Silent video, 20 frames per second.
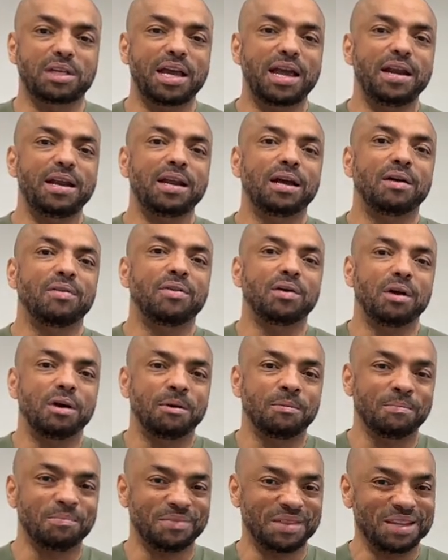any other
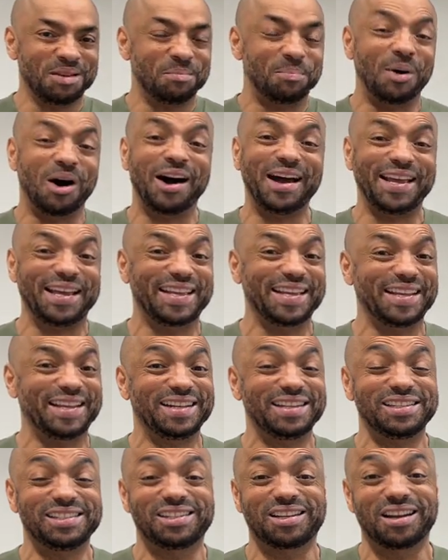bike in
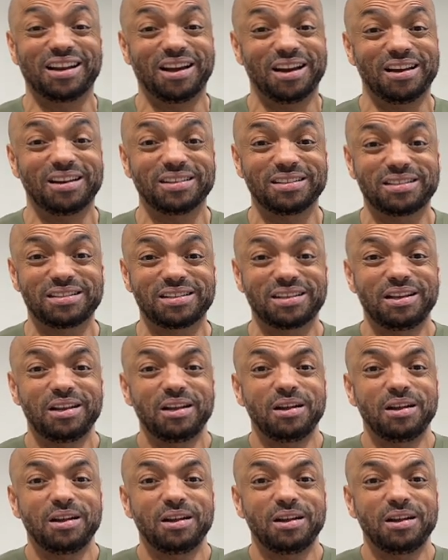its class.